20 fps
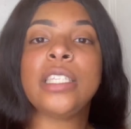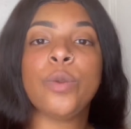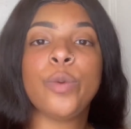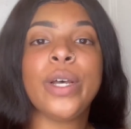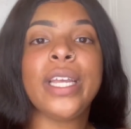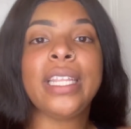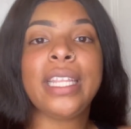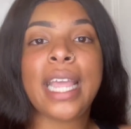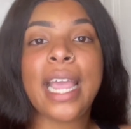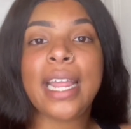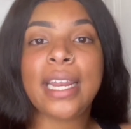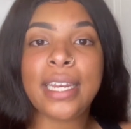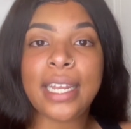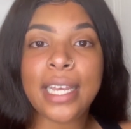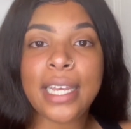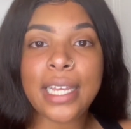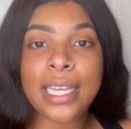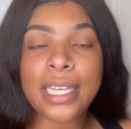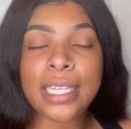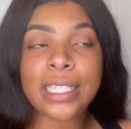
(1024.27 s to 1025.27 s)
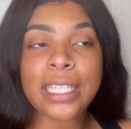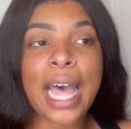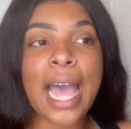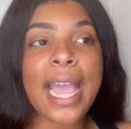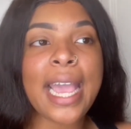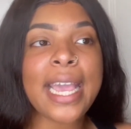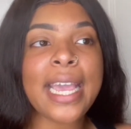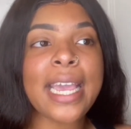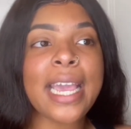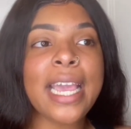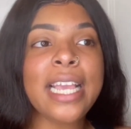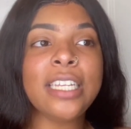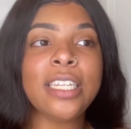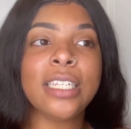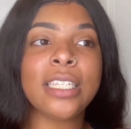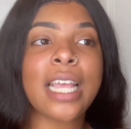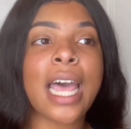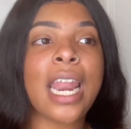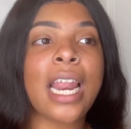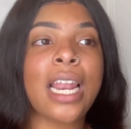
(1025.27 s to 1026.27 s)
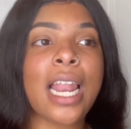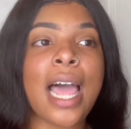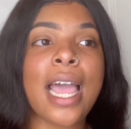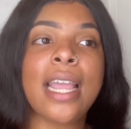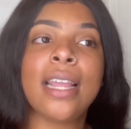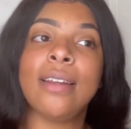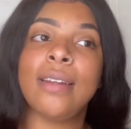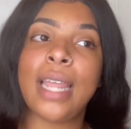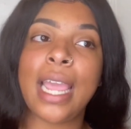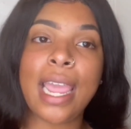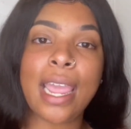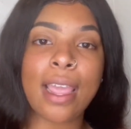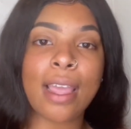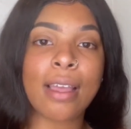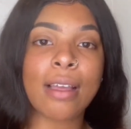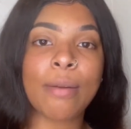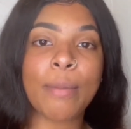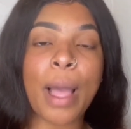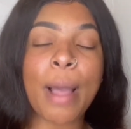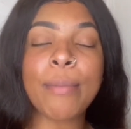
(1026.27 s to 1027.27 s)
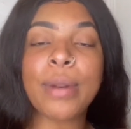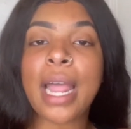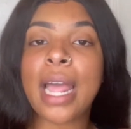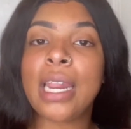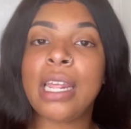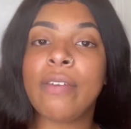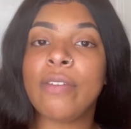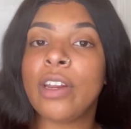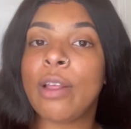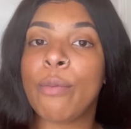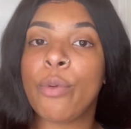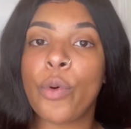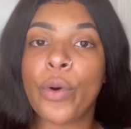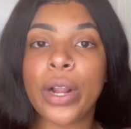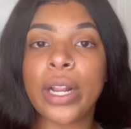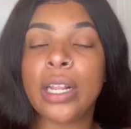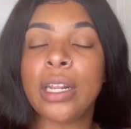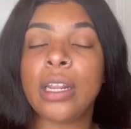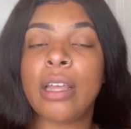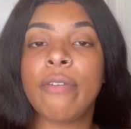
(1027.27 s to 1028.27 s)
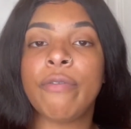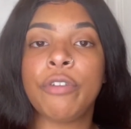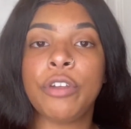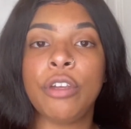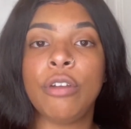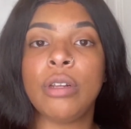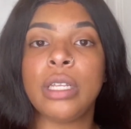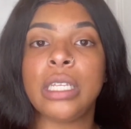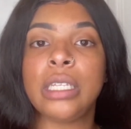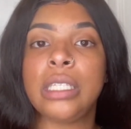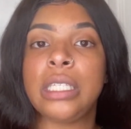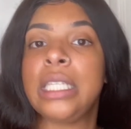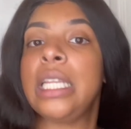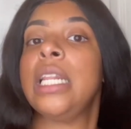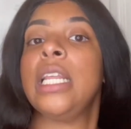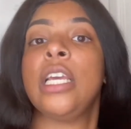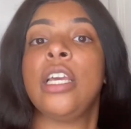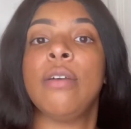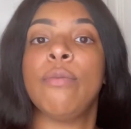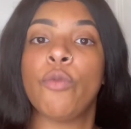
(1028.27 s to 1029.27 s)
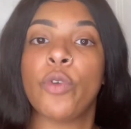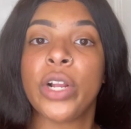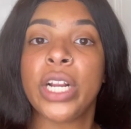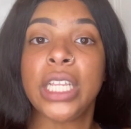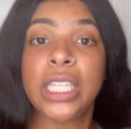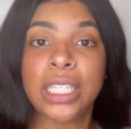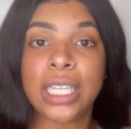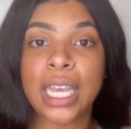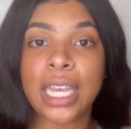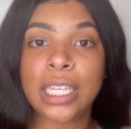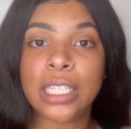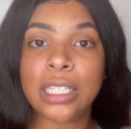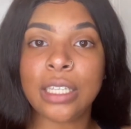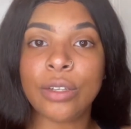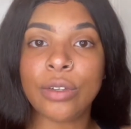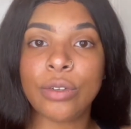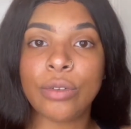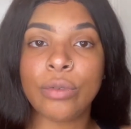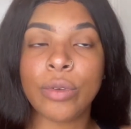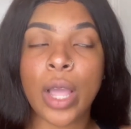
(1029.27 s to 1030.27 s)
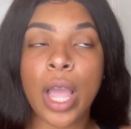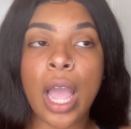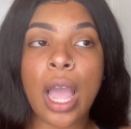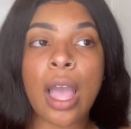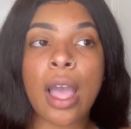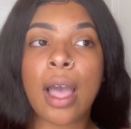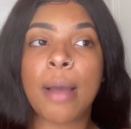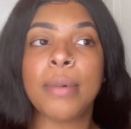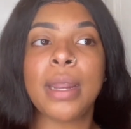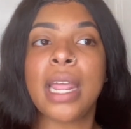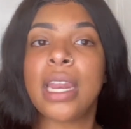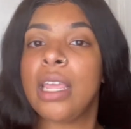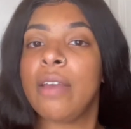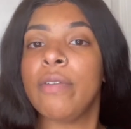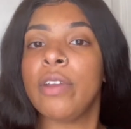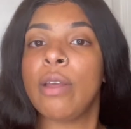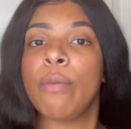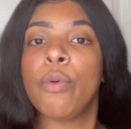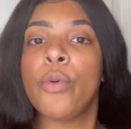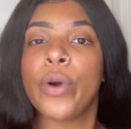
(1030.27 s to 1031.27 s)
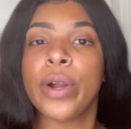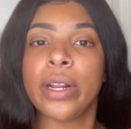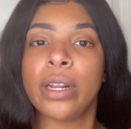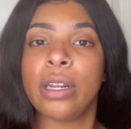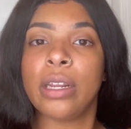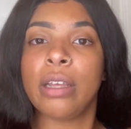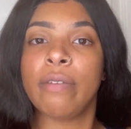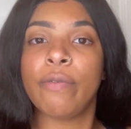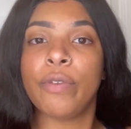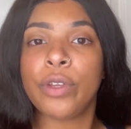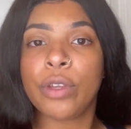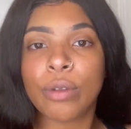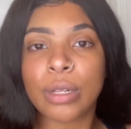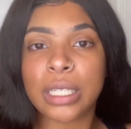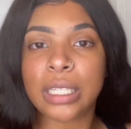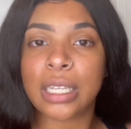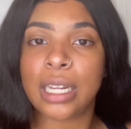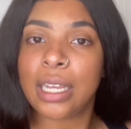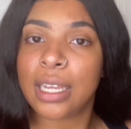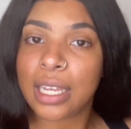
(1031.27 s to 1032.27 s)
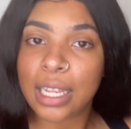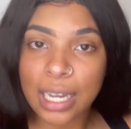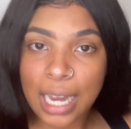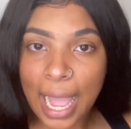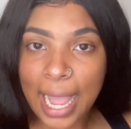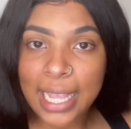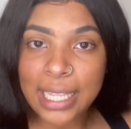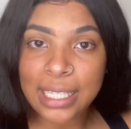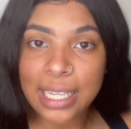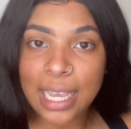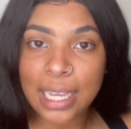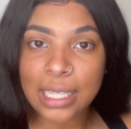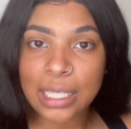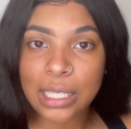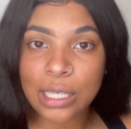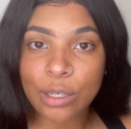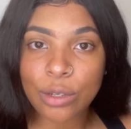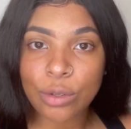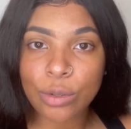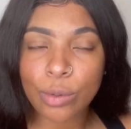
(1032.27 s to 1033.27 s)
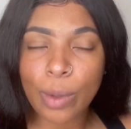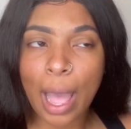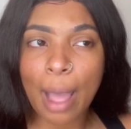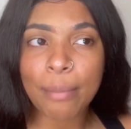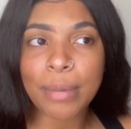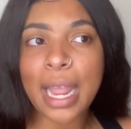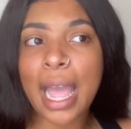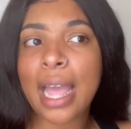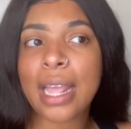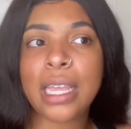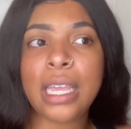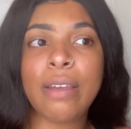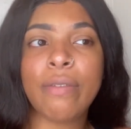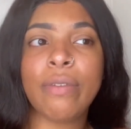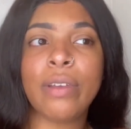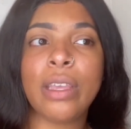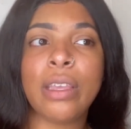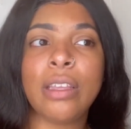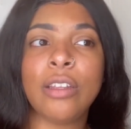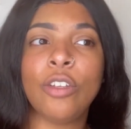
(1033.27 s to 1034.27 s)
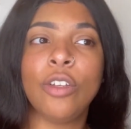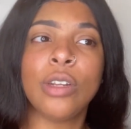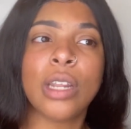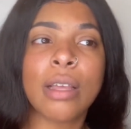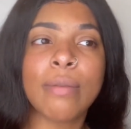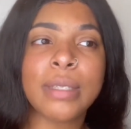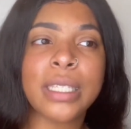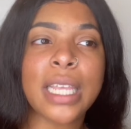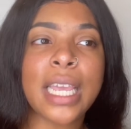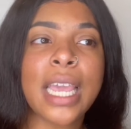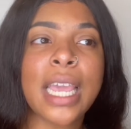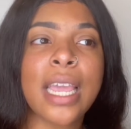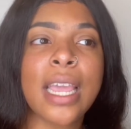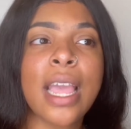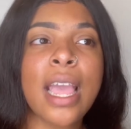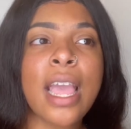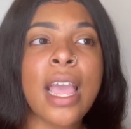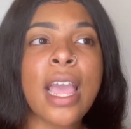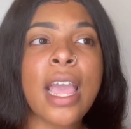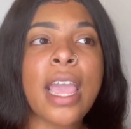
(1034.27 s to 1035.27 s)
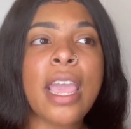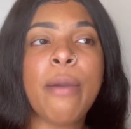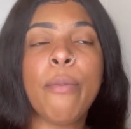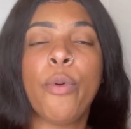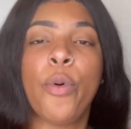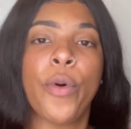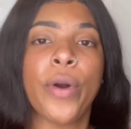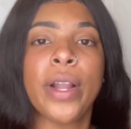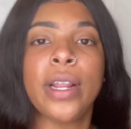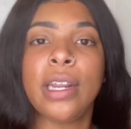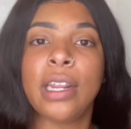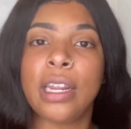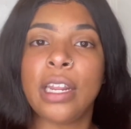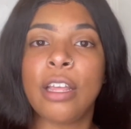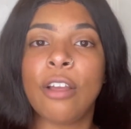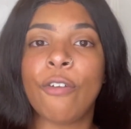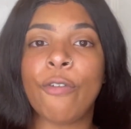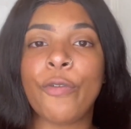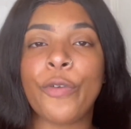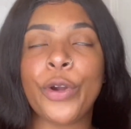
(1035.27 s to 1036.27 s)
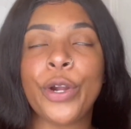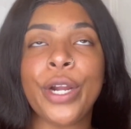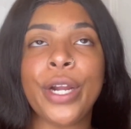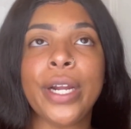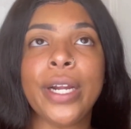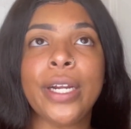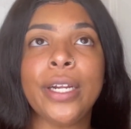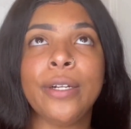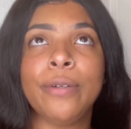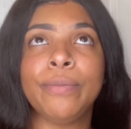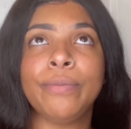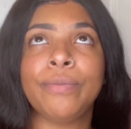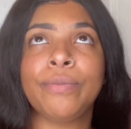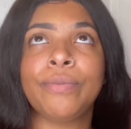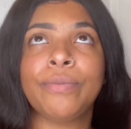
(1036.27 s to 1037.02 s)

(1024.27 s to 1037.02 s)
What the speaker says: what that does. Like, it's just kind of like, damn, I'm not even important enough for you to send a good morning text to. I'm not even important enough for you to send a good night text to. I'm not even, you know what I'm saying, important enough for